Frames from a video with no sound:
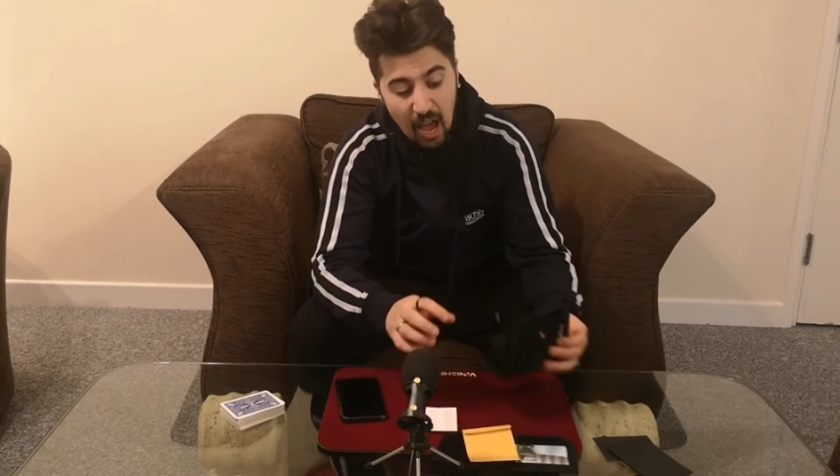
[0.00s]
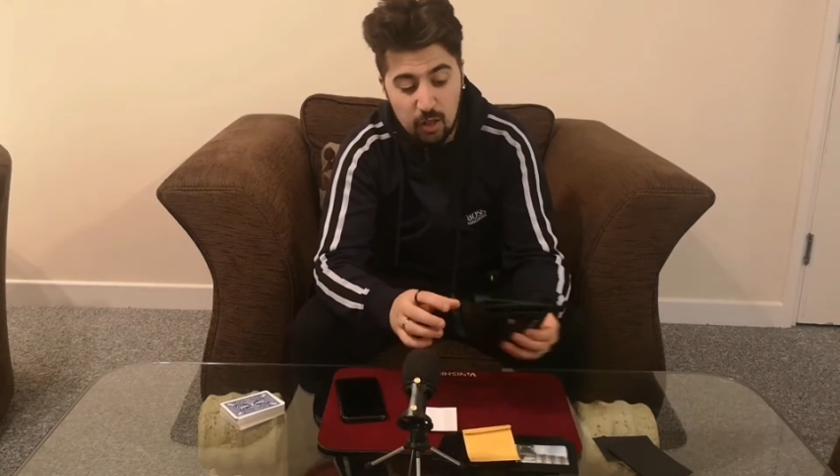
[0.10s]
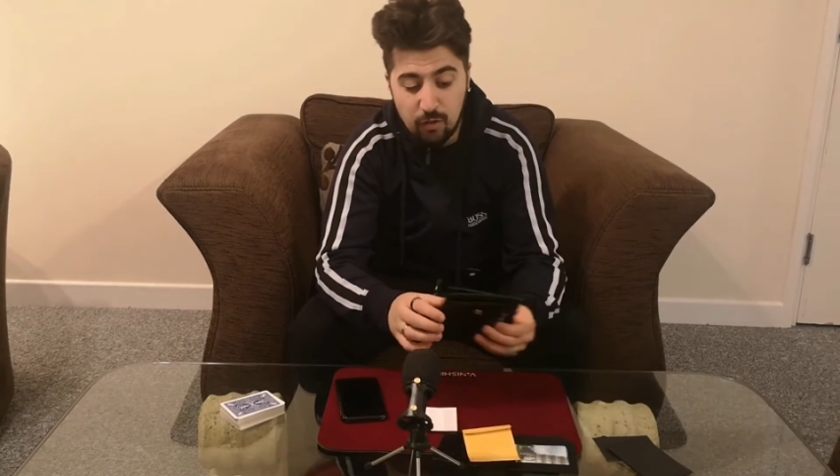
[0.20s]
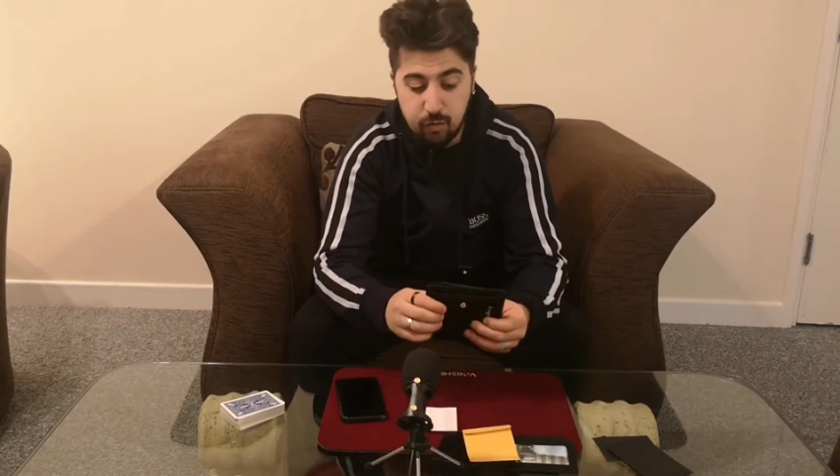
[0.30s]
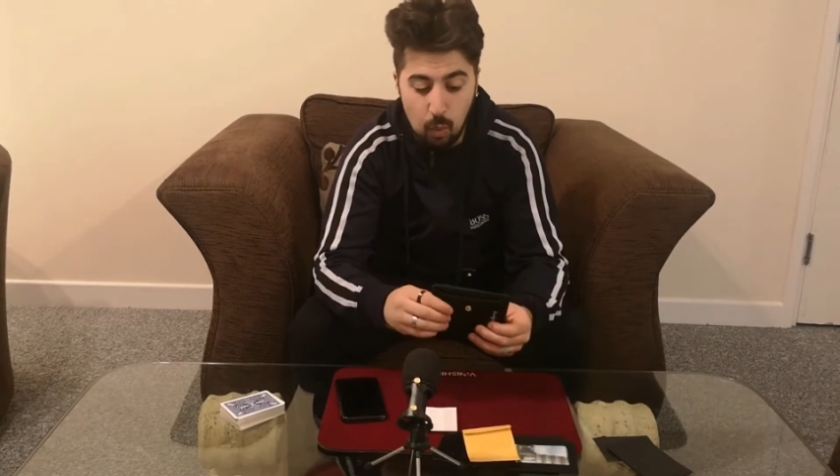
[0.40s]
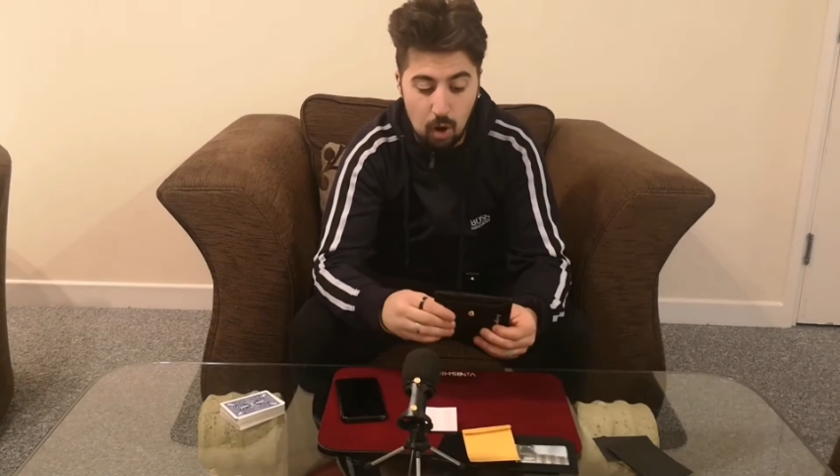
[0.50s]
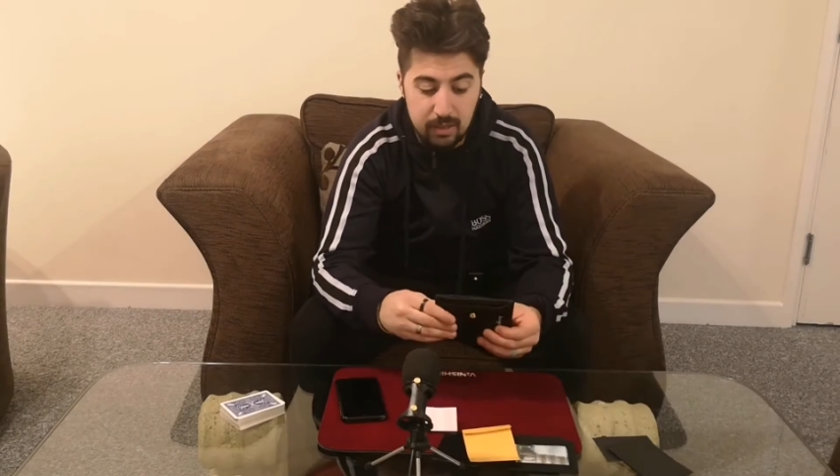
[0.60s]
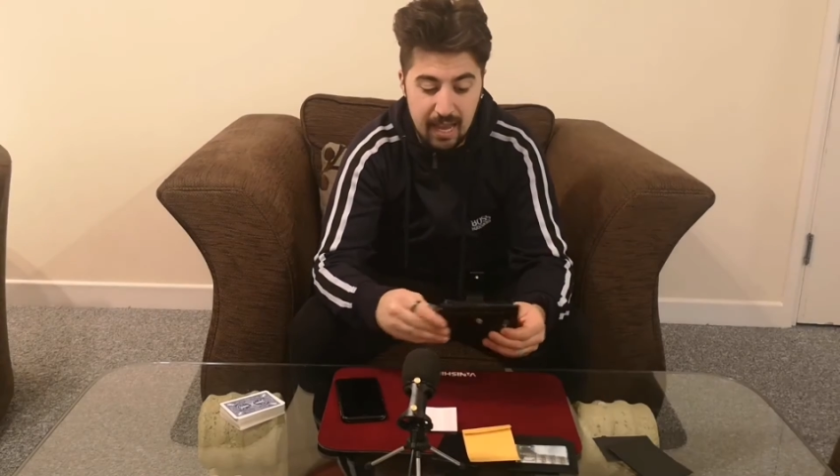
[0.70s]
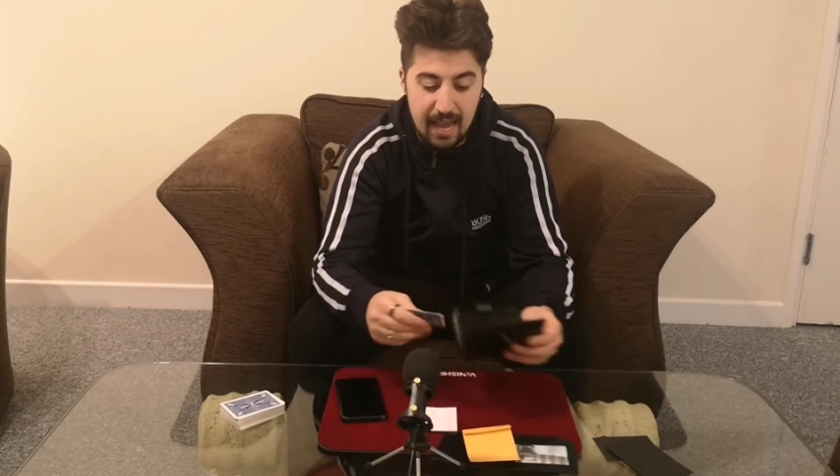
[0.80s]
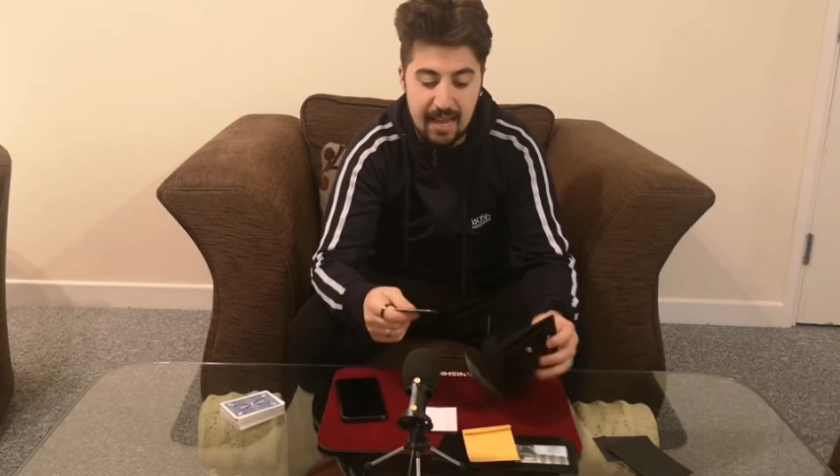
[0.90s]
Another
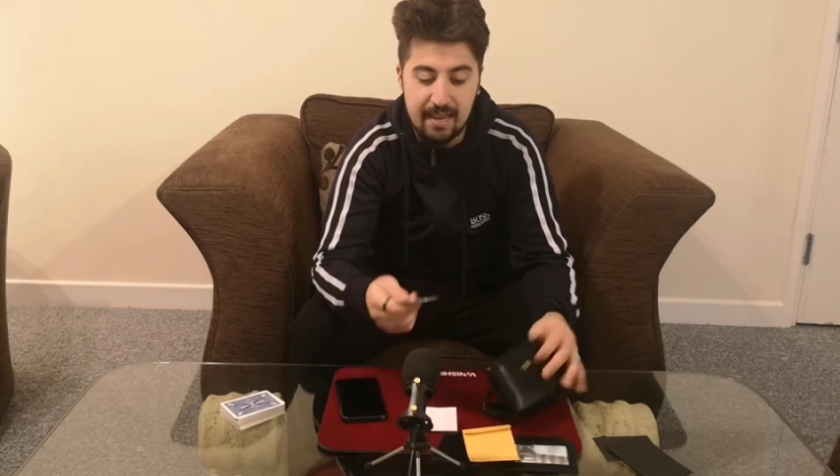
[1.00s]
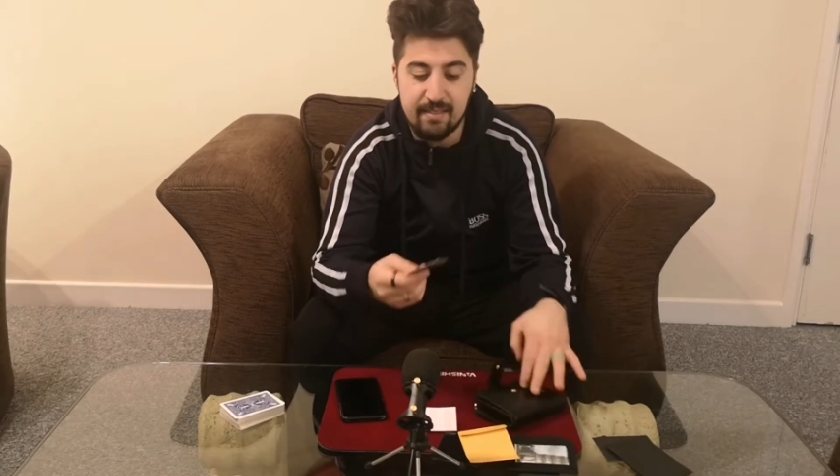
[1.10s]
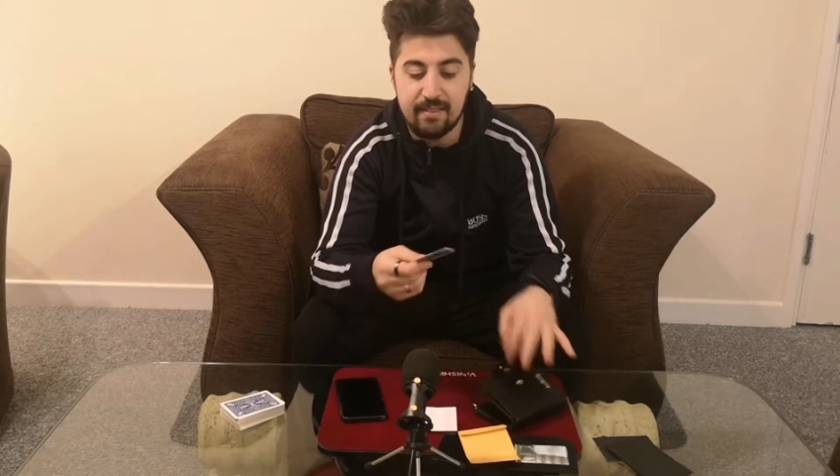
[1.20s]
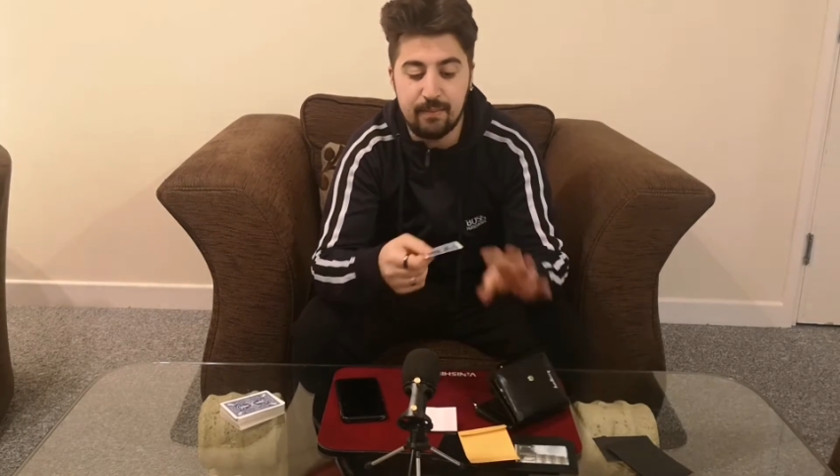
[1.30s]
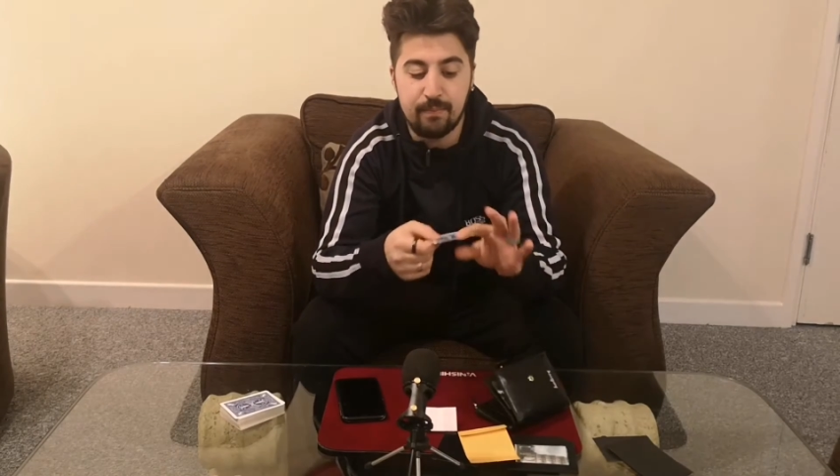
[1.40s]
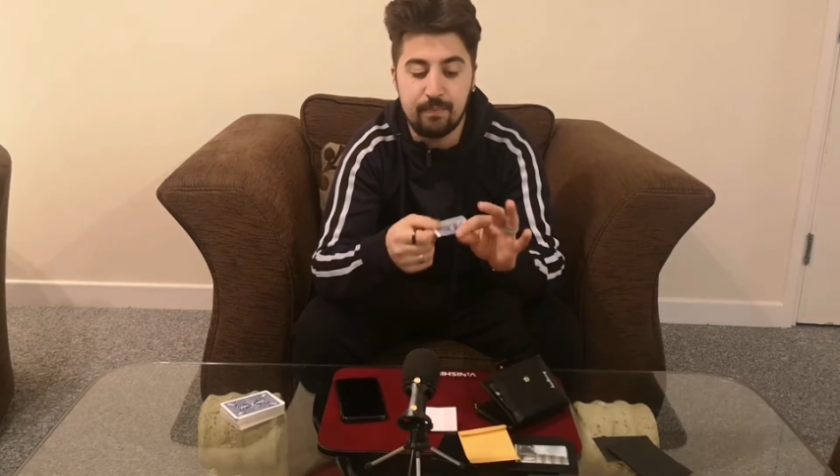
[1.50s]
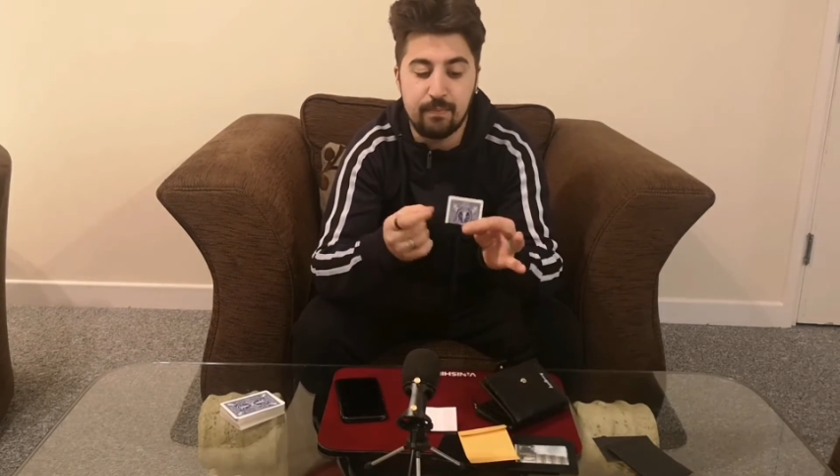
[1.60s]
one is,